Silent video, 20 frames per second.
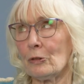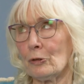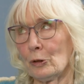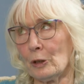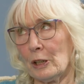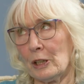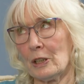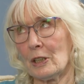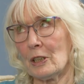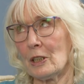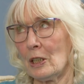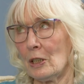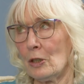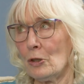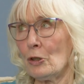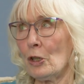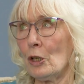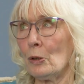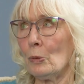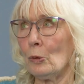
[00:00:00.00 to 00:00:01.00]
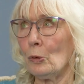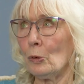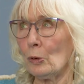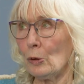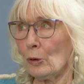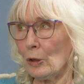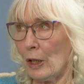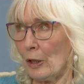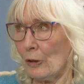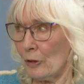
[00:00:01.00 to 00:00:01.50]
avoidance syndrome,
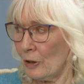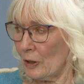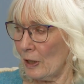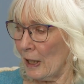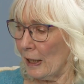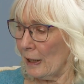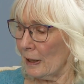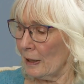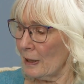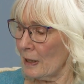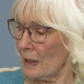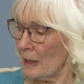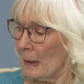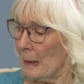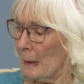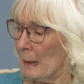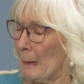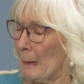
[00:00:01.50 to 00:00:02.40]
all those things,